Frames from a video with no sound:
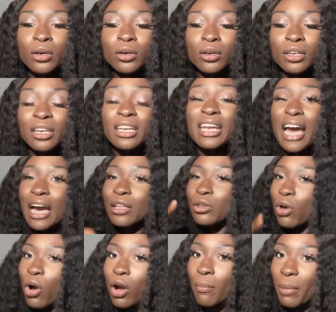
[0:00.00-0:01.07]
not
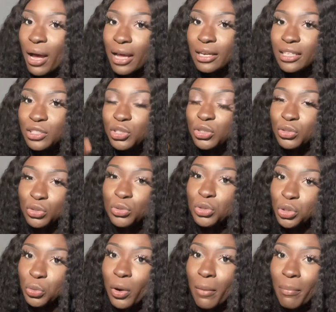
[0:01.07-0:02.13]
long bonnets, 2
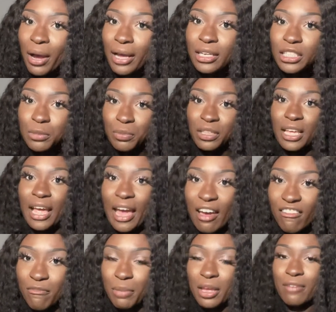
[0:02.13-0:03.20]
short bonnets, but they
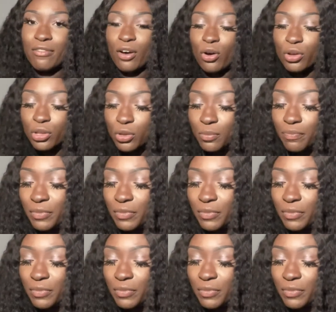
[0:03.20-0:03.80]
have big volume,